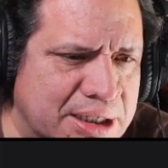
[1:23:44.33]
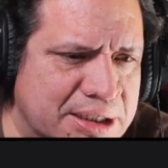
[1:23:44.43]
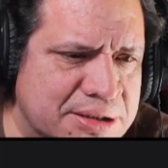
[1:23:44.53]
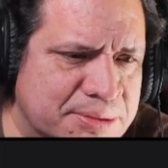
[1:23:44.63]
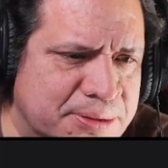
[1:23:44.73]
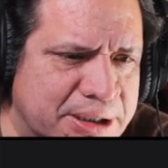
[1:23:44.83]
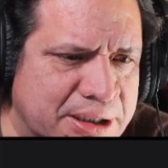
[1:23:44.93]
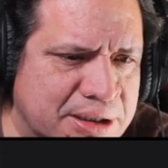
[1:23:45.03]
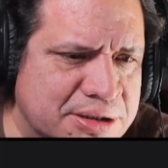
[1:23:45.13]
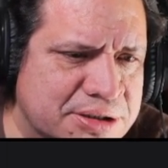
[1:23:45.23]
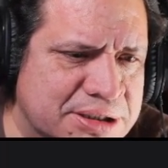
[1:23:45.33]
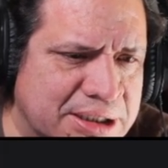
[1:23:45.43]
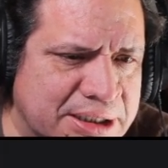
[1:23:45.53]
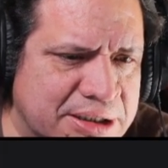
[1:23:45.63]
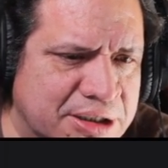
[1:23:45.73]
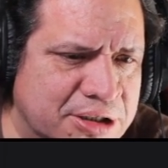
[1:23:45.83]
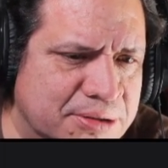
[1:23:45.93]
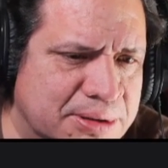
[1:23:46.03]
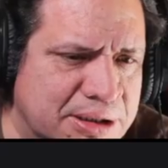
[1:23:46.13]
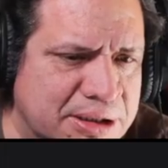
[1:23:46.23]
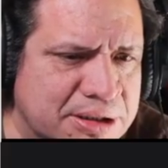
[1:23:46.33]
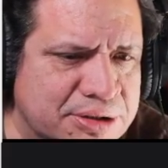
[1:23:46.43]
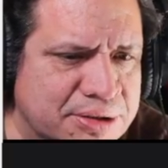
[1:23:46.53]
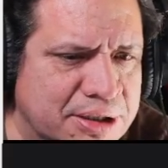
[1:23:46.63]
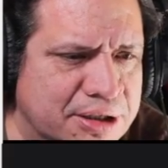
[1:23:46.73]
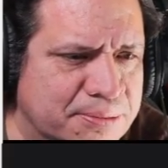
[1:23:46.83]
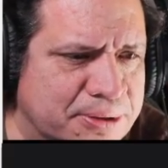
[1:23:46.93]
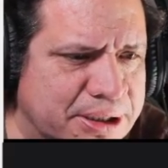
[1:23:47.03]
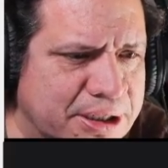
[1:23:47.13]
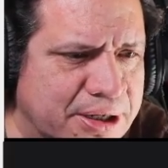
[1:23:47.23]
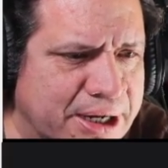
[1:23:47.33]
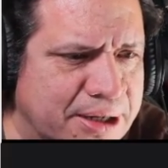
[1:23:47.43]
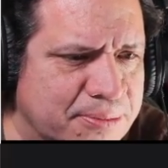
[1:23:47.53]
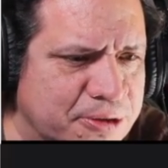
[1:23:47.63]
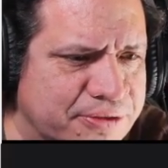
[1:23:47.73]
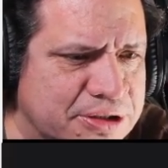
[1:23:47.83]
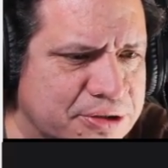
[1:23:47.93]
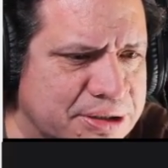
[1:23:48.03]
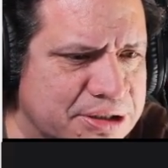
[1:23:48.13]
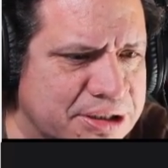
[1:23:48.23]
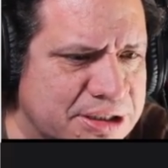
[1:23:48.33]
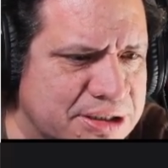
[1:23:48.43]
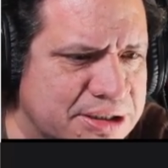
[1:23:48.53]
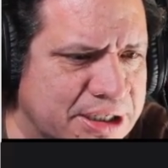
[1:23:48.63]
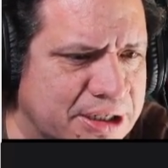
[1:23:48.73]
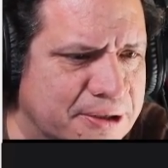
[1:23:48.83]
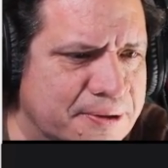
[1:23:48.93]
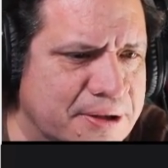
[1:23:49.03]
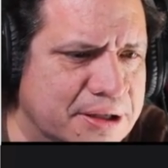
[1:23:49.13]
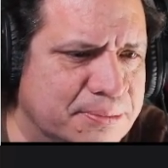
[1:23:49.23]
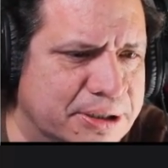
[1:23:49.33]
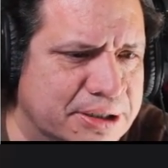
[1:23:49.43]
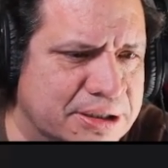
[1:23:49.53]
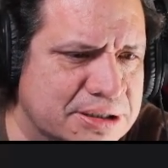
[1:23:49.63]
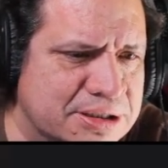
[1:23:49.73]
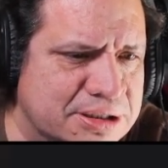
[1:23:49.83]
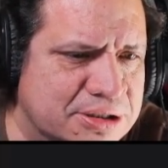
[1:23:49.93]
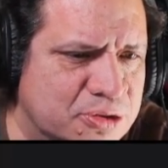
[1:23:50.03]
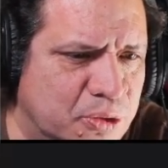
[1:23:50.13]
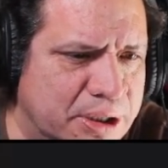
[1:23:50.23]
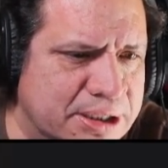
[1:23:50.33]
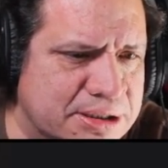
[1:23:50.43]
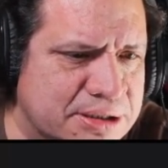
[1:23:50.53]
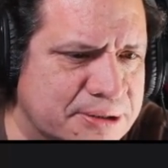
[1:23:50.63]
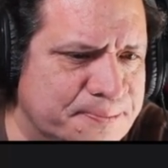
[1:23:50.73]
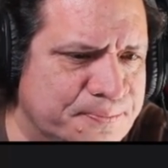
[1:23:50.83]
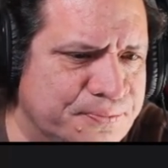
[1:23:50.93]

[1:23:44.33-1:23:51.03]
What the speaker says: allows a player to select a cube belonging to another player and move it to an adjacent tile. Player does this twice.